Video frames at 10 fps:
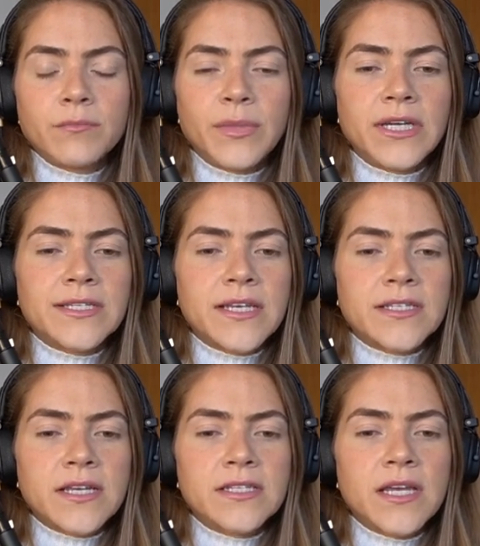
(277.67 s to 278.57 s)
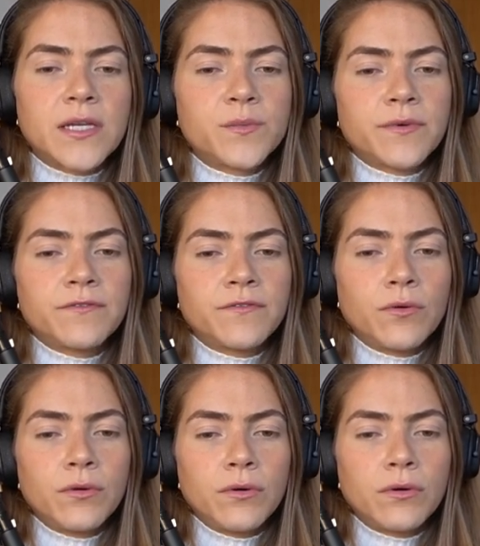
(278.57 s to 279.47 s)
Because as I said
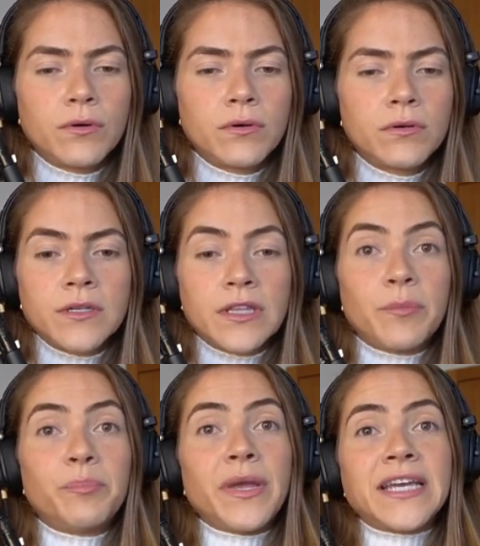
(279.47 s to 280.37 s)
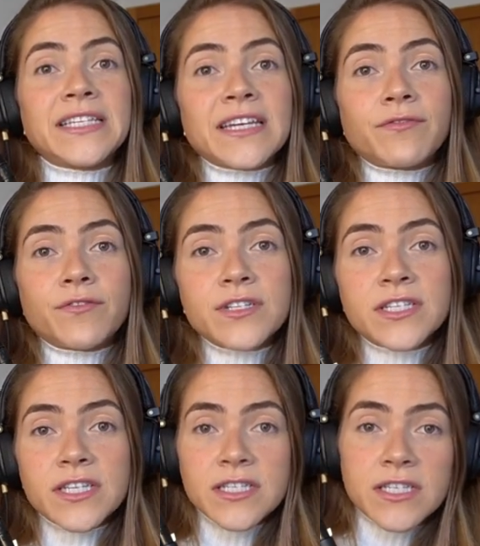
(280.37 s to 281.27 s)
before, the big
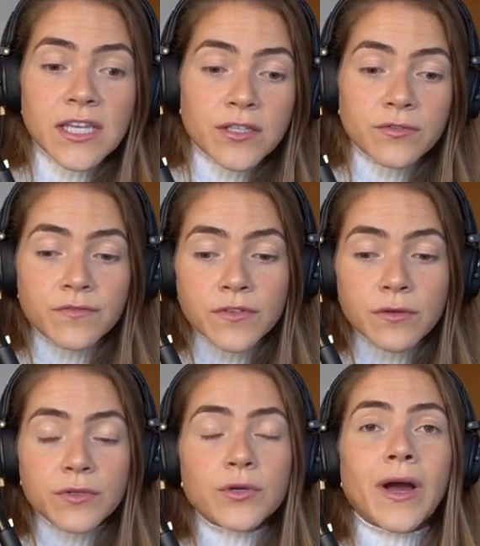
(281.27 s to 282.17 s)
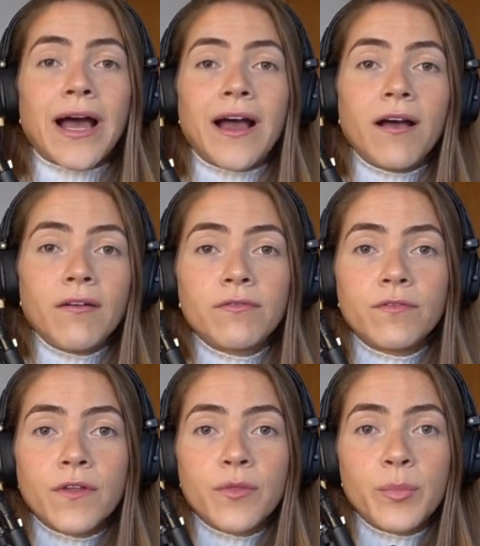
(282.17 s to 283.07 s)
differences that you feel you have
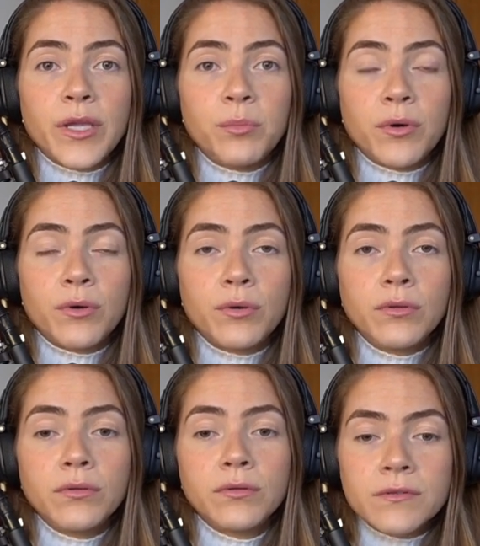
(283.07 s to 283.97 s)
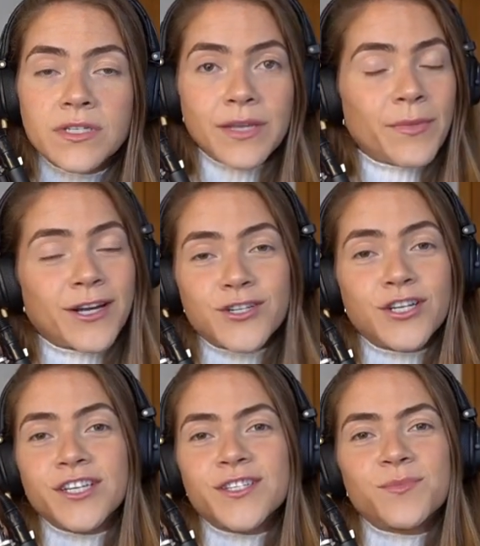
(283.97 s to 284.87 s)
with people seem
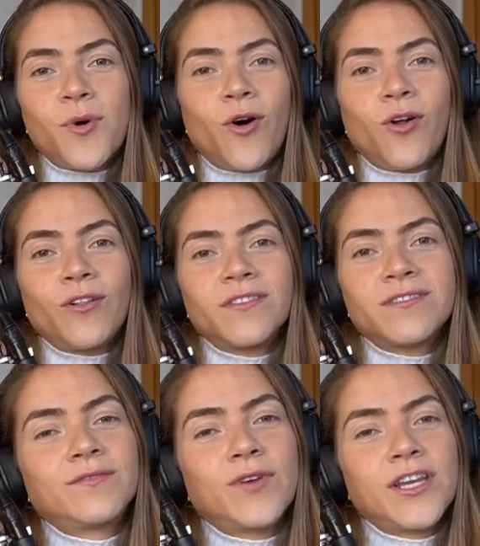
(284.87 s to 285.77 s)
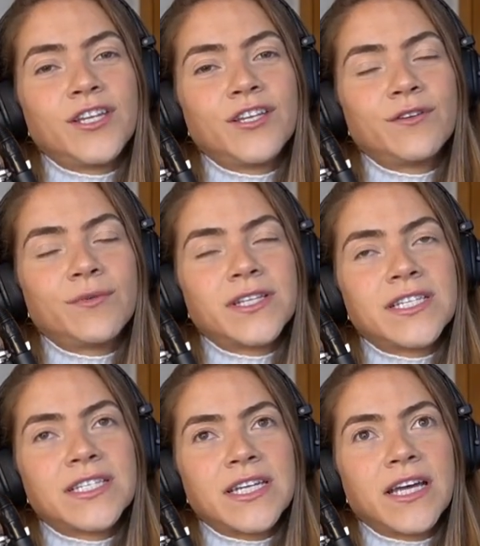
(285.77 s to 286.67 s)
actually small when you
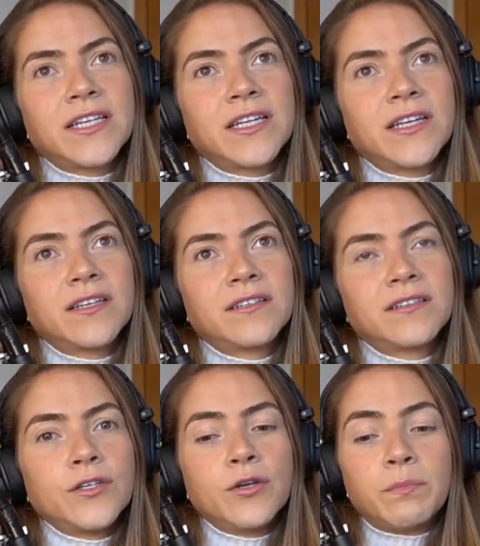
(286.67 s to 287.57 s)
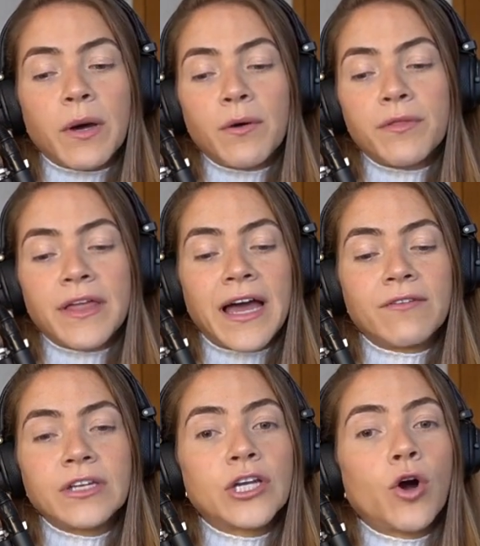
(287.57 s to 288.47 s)
understand that you both
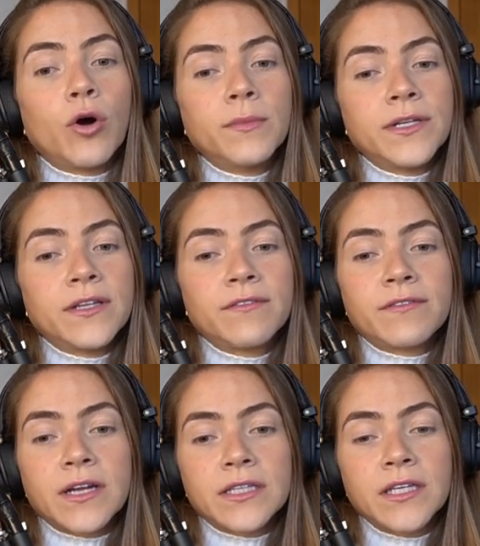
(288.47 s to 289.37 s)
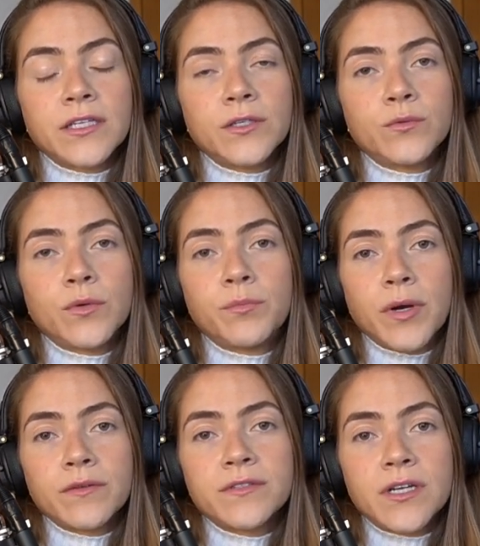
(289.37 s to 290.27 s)
have in common the fact that you will
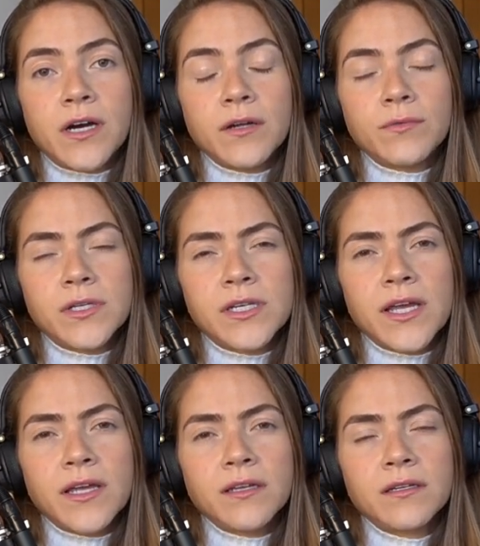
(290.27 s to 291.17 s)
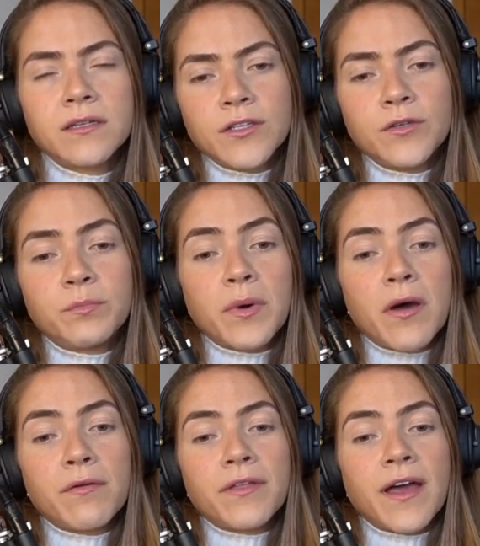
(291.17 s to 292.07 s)
both die one day. You
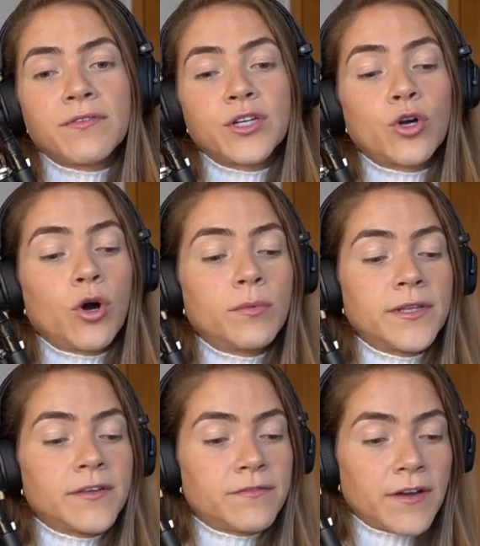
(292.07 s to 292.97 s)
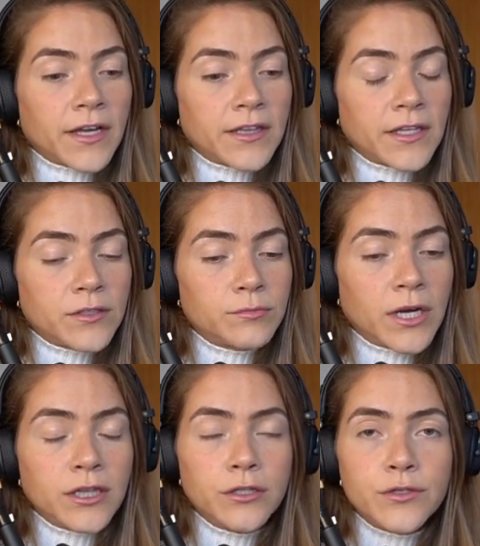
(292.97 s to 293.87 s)
both have in common the fact that you
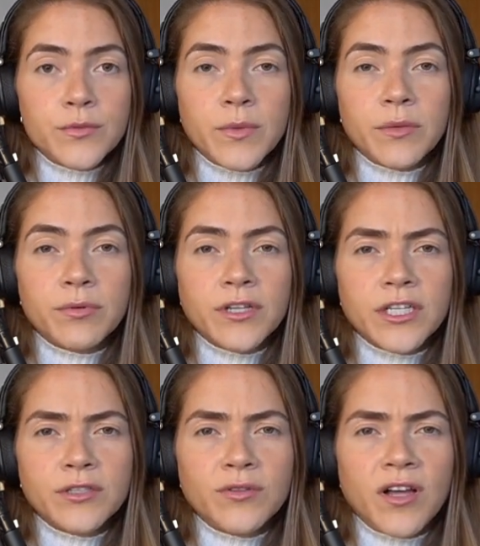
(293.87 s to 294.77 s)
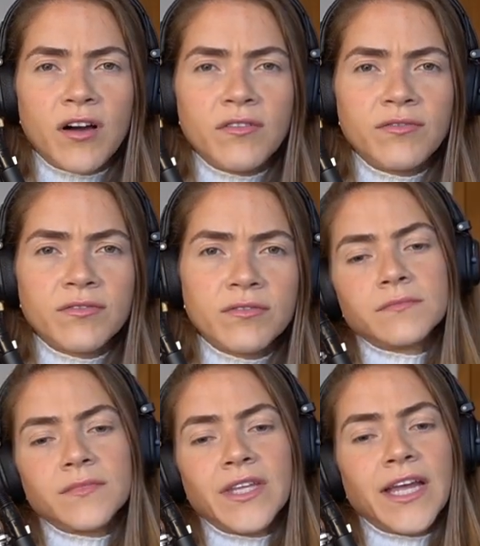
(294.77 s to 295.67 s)
might lose people that you love.
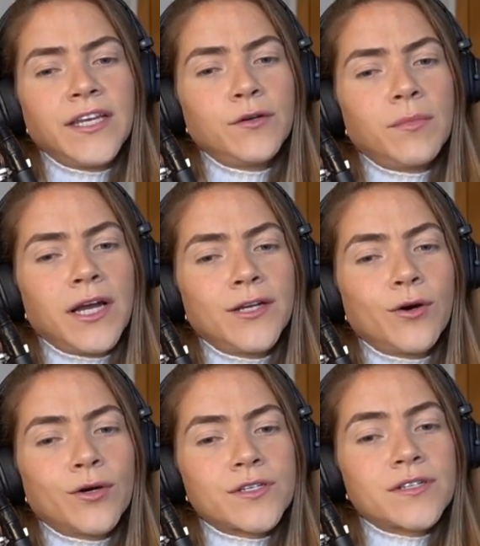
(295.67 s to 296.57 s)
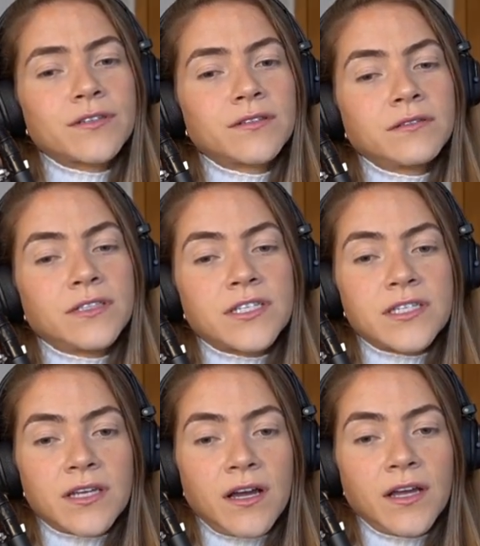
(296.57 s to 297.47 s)
Then you might not
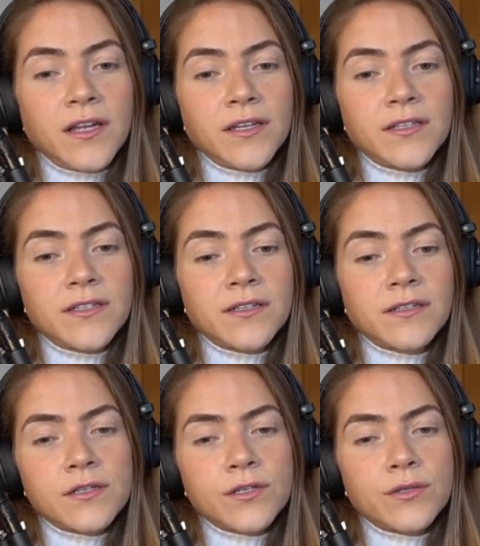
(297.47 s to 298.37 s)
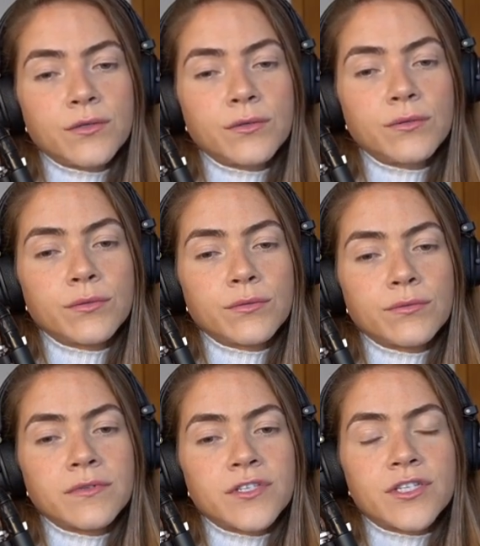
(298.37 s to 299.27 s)
decide to
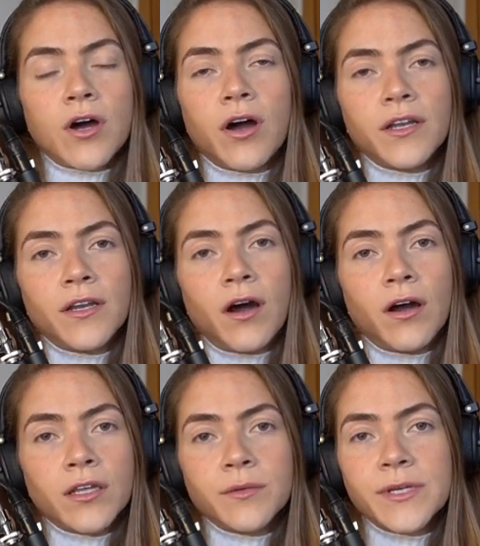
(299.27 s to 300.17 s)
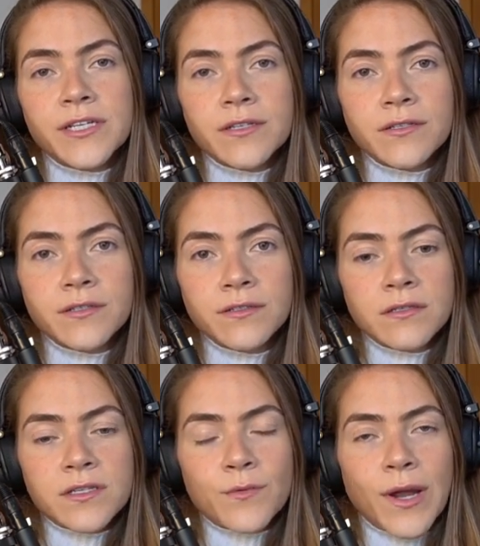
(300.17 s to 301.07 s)
start an argument
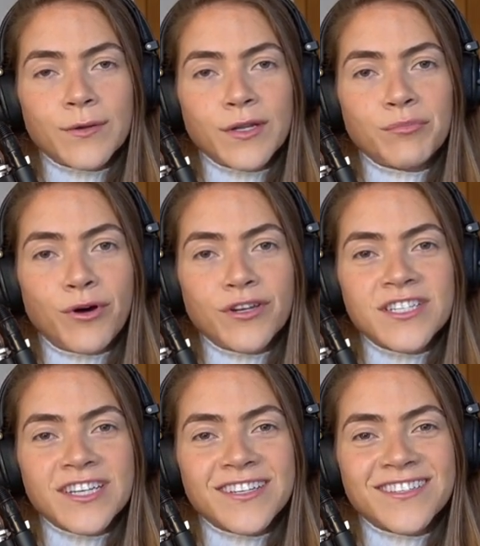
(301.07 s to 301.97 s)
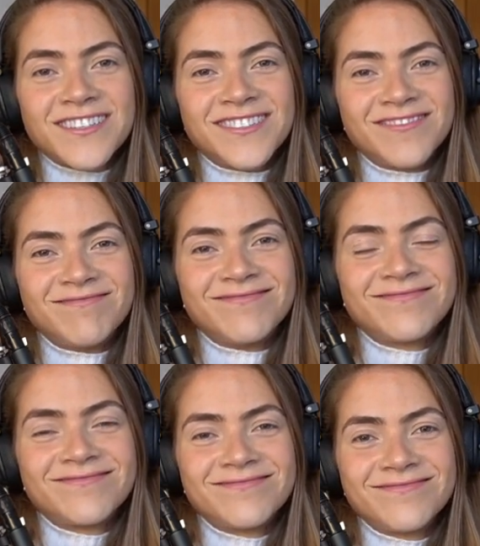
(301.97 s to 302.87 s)
surrounding politics.
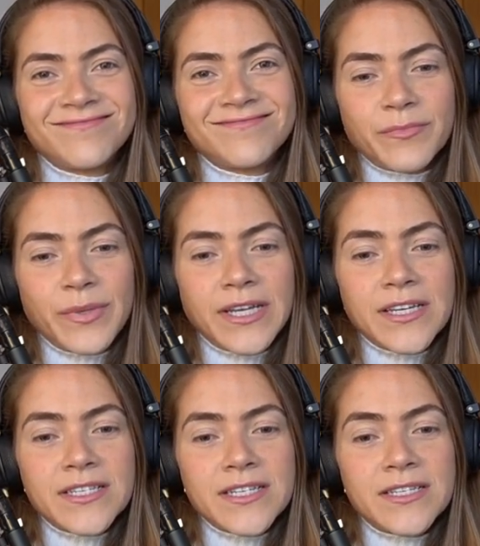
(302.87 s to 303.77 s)
Because it